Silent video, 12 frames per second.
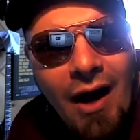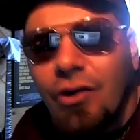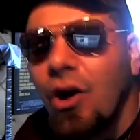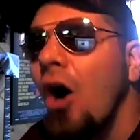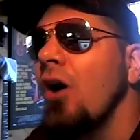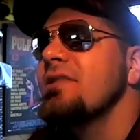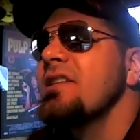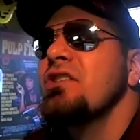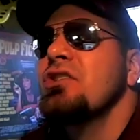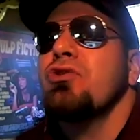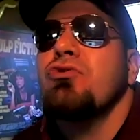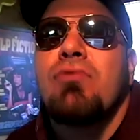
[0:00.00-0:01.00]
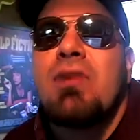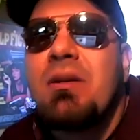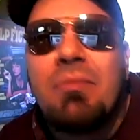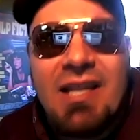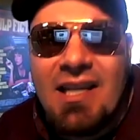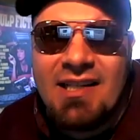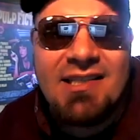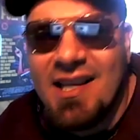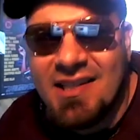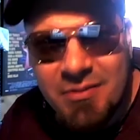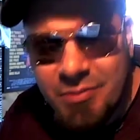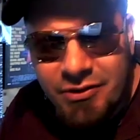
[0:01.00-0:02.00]
Alcohol is extremely
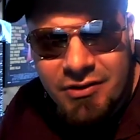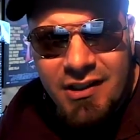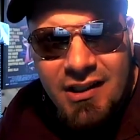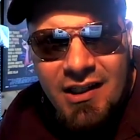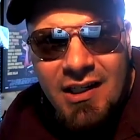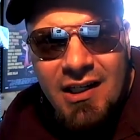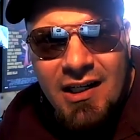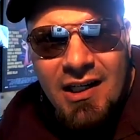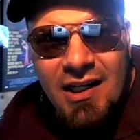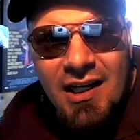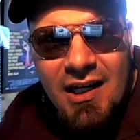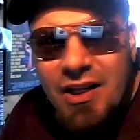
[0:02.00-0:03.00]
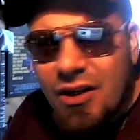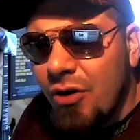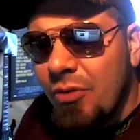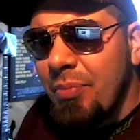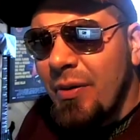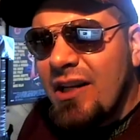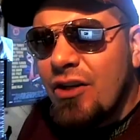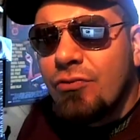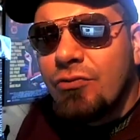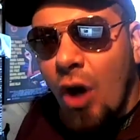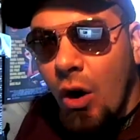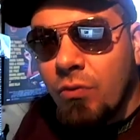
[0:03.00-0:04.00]
accessible, you know, but you
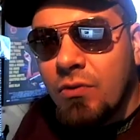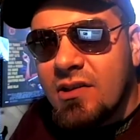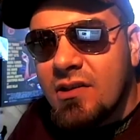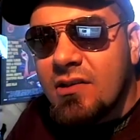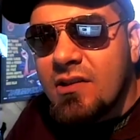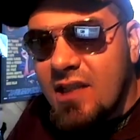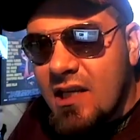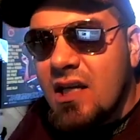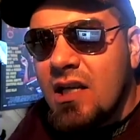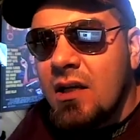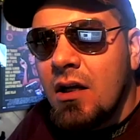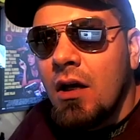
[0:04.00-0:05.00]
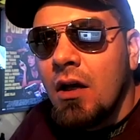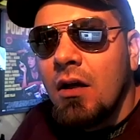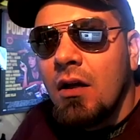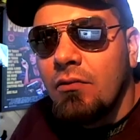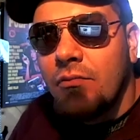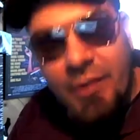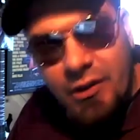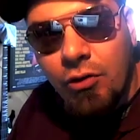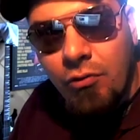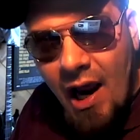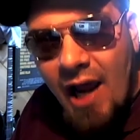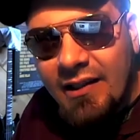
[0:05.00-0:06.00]
don't see Bill
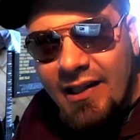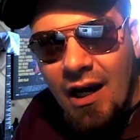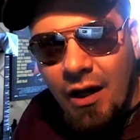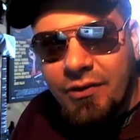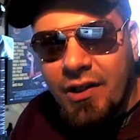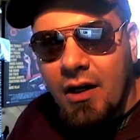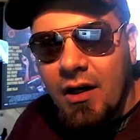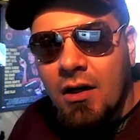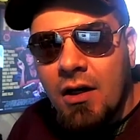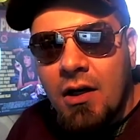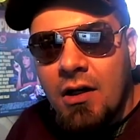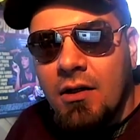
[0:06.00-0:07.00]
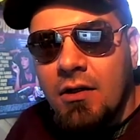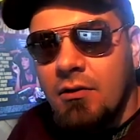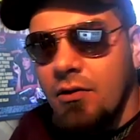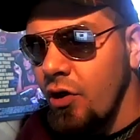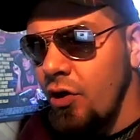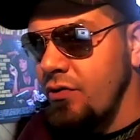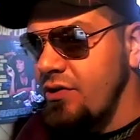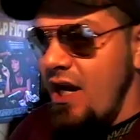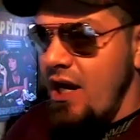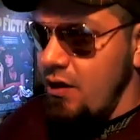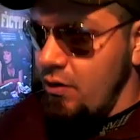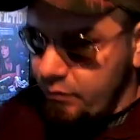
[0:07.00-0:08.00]
O'Reilly out there, you know,
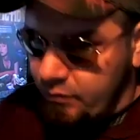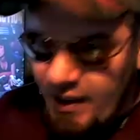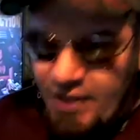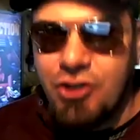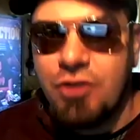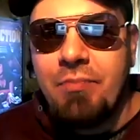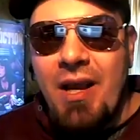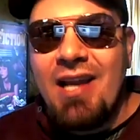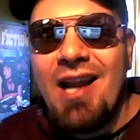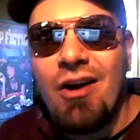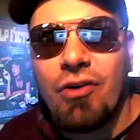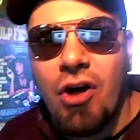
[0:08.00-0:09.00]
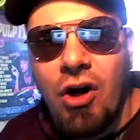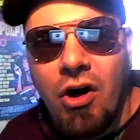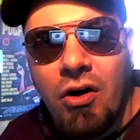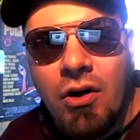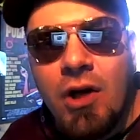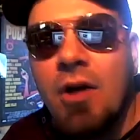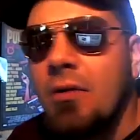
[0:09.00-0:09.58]
saying they should ban alcohol.